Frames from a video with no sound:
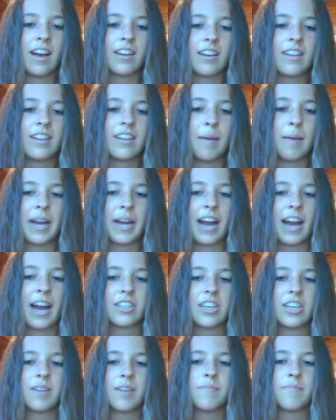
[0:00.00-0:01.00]
climate
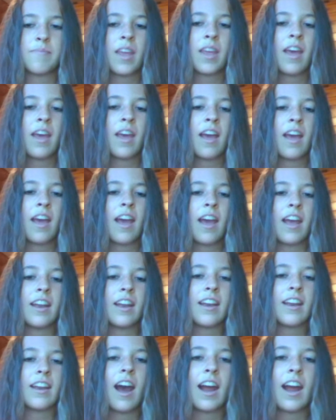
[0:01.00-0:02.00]
action.
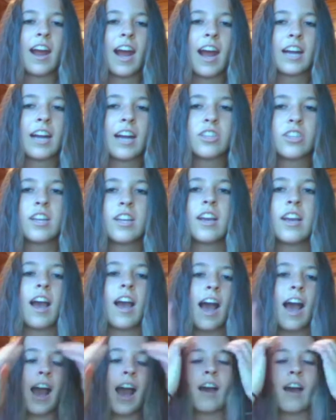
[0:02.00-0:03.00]
And I actually
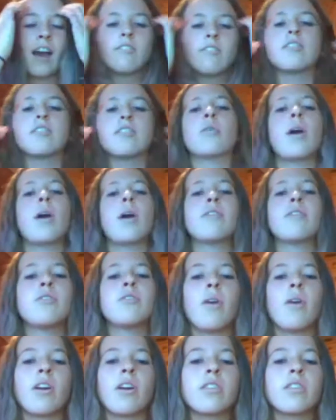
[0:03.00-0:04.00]
have quite a few
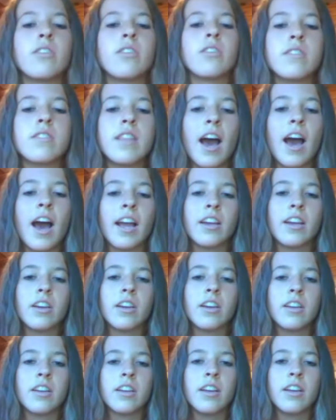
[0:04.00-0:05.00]
articles that I
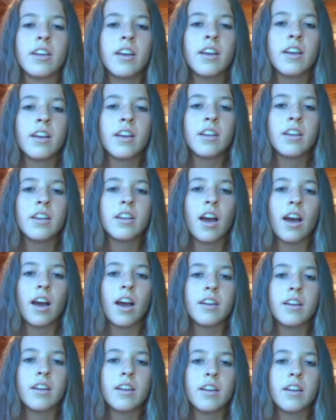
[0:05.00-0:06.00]
could,
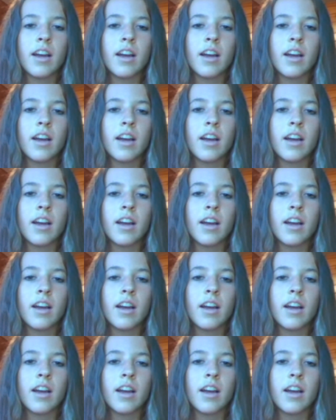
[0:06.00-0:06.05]
I